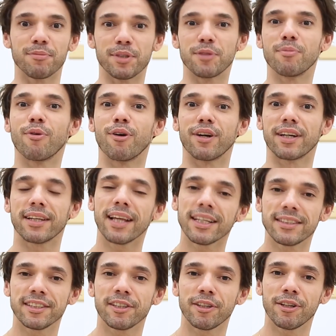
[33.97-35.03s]
bit more
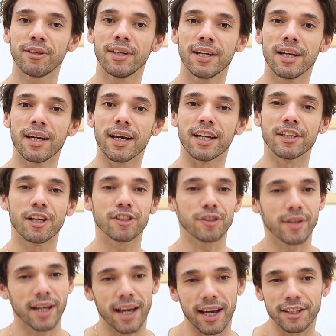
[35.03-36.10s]
classical, and
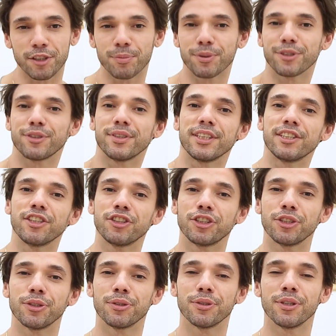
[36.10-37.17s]
also I had the opportunity
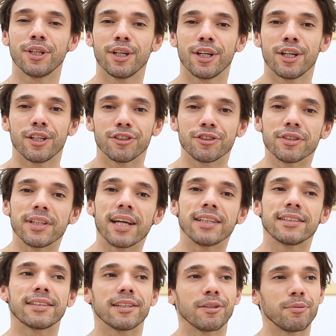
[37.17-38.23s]
to
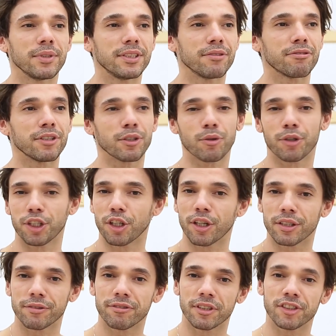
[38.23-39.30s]
dance with different
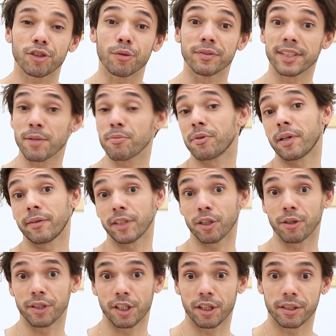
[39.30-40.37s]
choreographers, contemporary
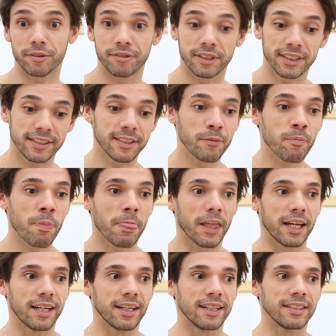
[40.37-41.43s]
choreographers,
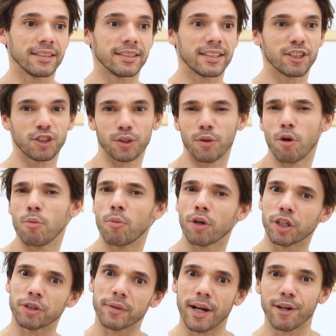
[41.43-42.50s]
and to go
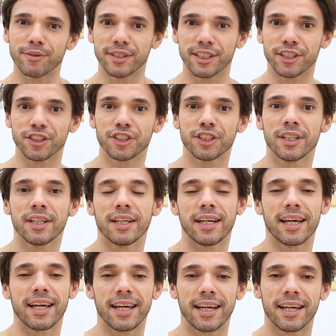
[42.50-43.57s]
more groundish,
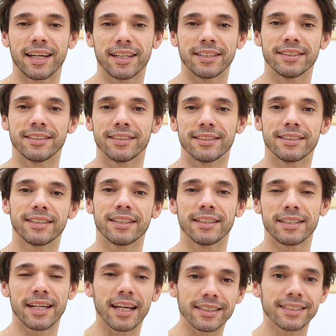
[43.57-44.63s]
and
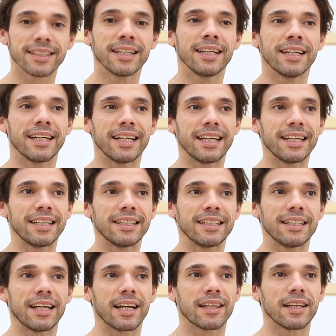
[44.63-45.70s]
yes.
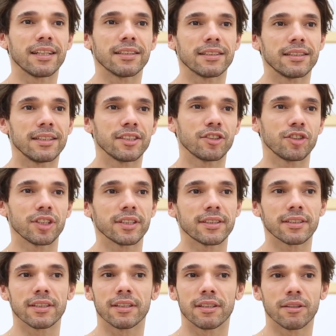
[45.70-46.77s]
And I think this
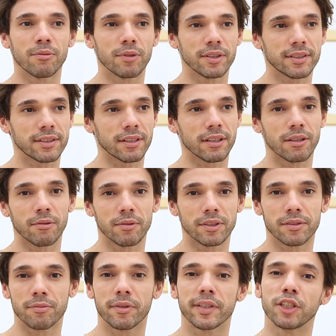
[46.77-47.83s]
just
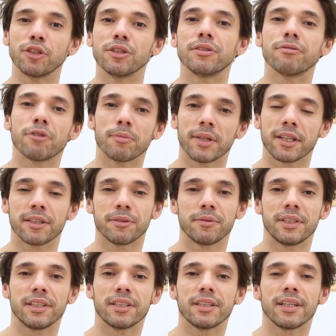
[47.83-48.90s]
was very good for my
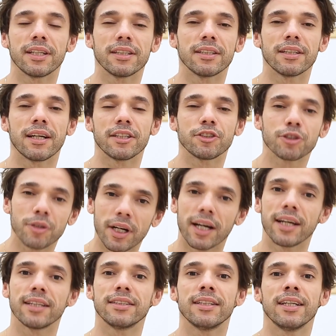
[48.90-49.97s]
career, and I
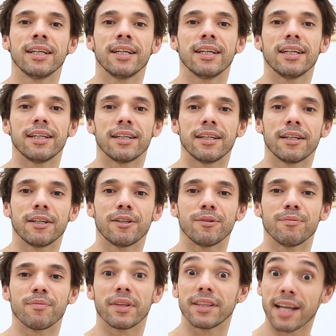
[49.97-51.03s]
tried,
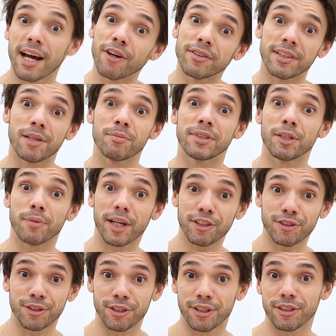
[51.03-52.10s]
now that I'm
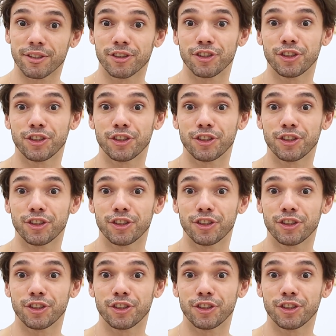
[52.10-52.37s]
director,